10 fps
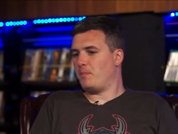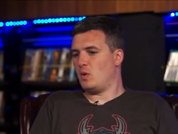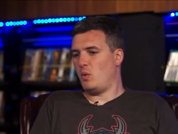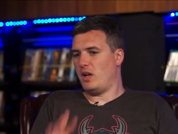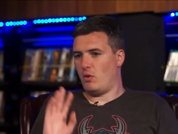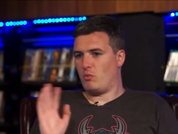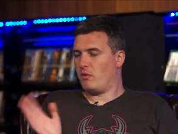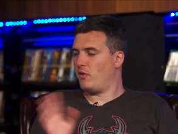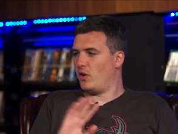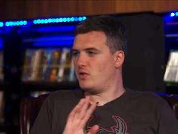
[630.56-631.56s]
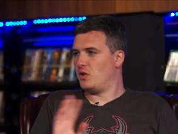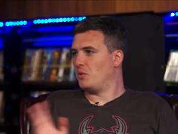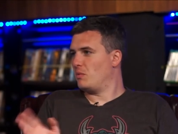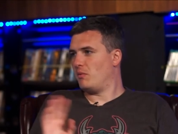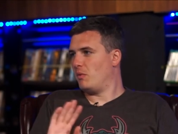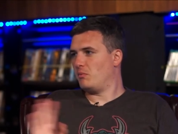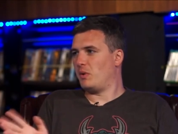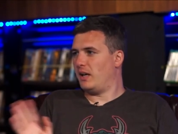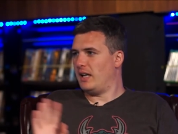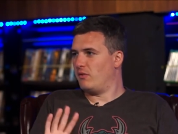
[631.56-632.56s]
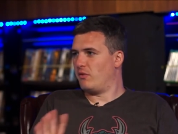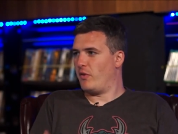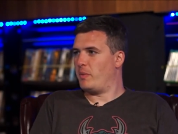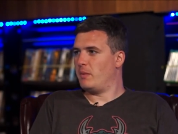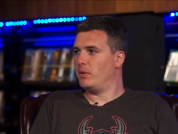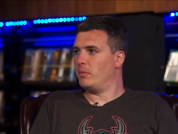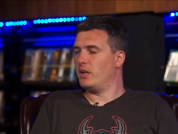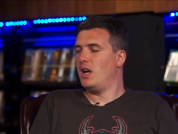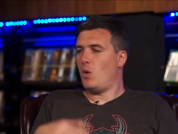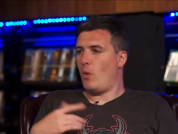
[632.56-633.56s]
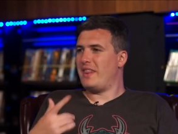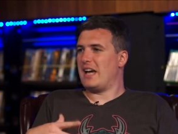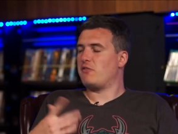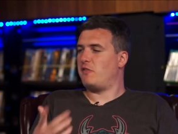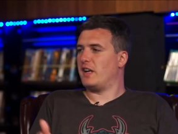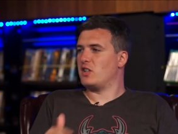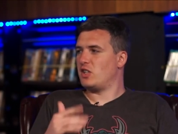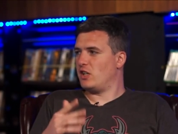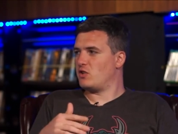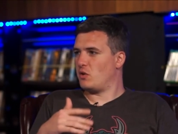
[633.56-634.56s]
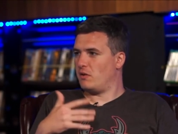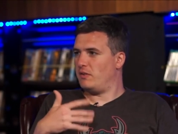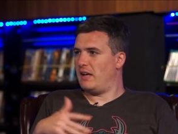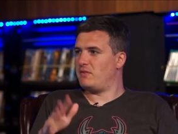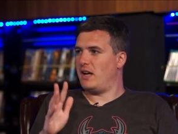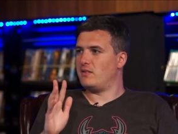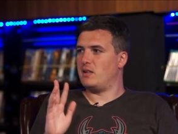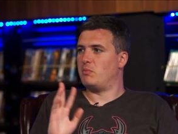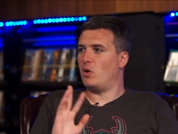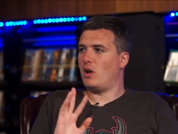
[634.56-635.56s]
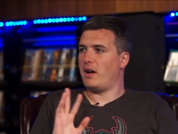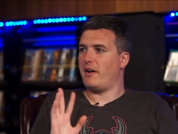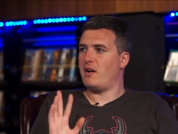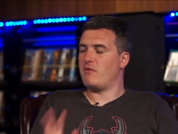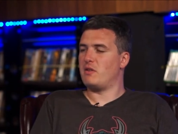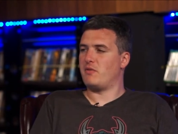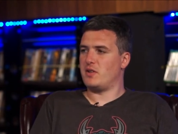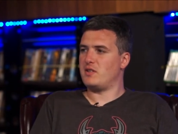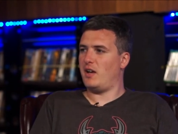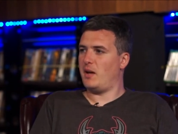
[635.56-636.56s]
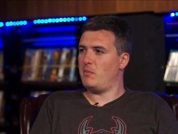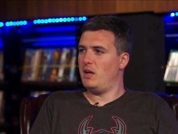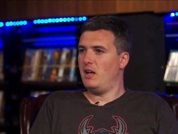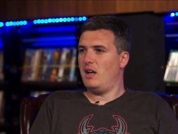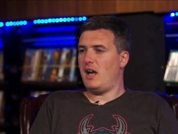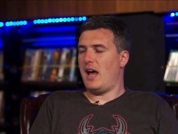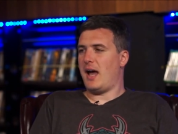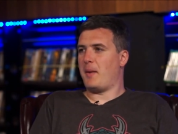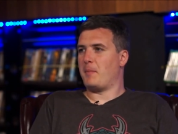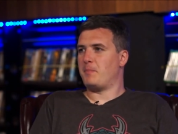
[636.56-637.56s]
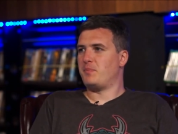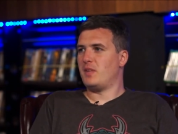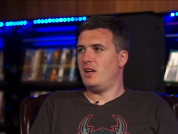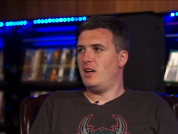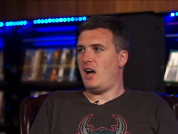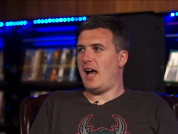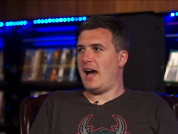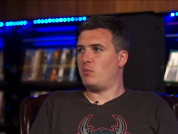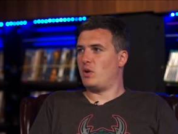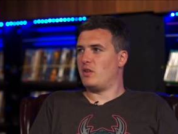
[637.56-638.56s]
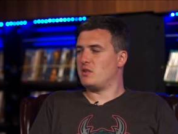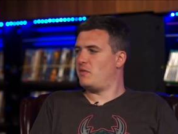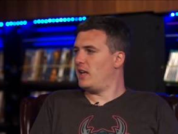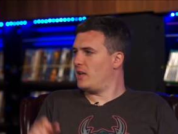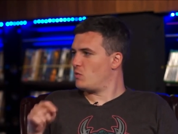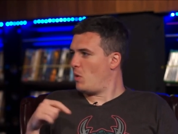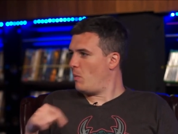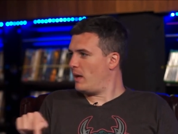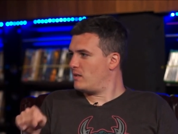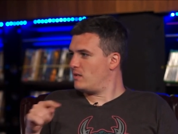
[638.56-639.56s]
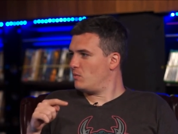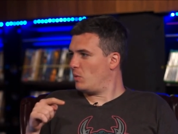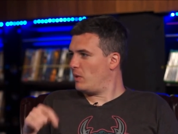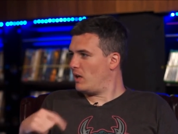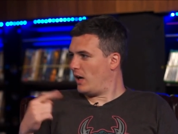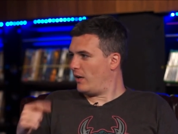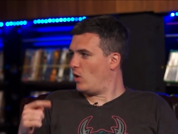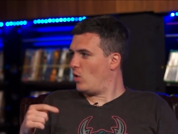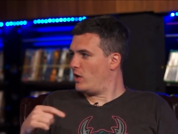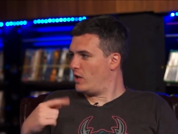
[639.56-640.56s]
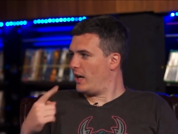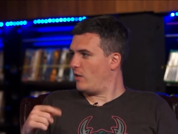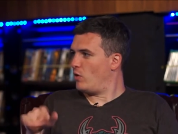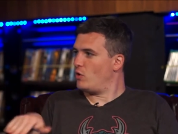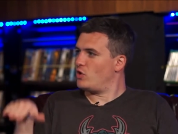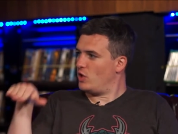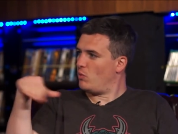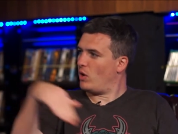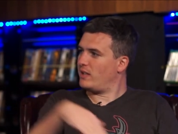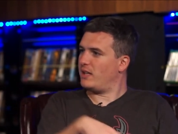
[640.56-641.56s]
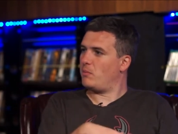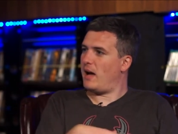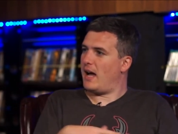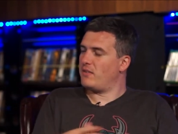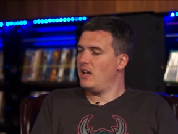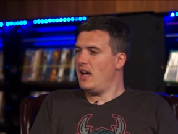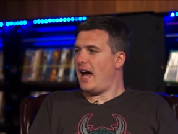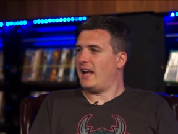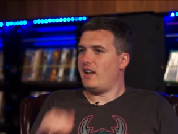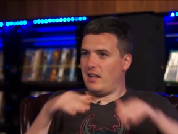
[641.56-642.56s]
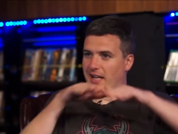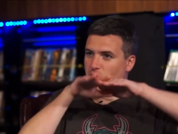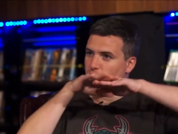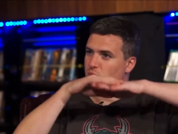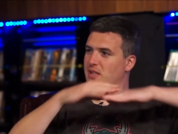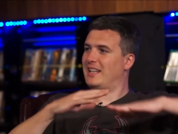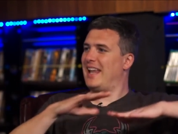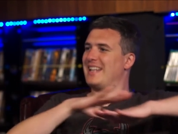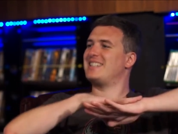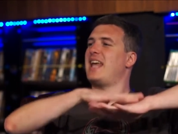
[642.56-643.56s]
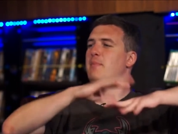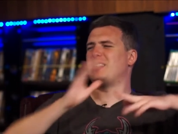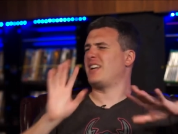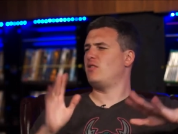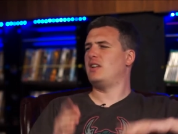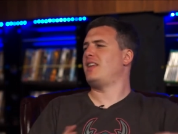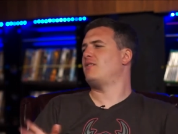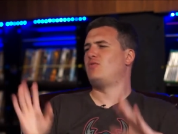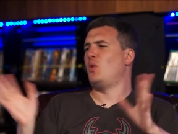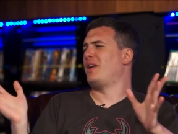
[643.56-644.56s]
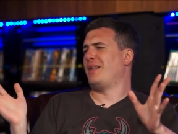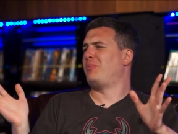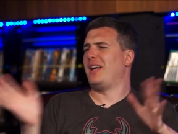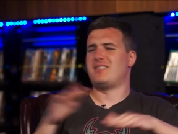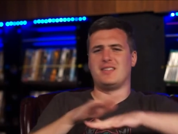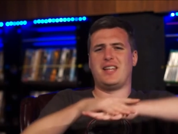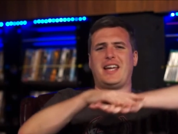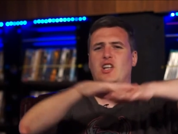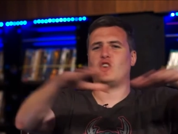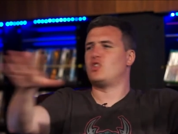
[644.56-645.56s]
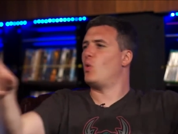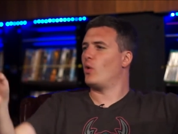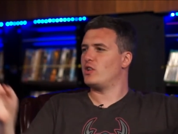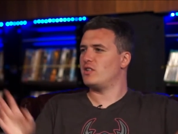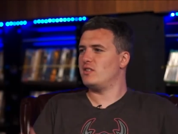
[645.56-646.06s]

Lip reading: we don't refer to, or want to leave it for people, but when that finished and you're sort of left out into the prologue area for the first time, I had one of those feelings when we got on the horse, you get on Roach and you walk down the path, and like the landscape is like, they do it in a place that's like, it looks gorgeous.